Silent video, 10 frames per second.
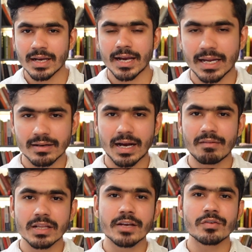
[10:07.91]
and I
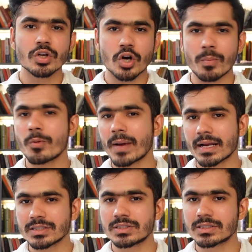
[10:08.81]
will give you the combo
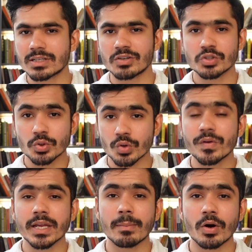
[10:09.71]
package discount, so don't
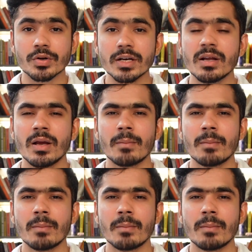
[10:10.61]
worry about it.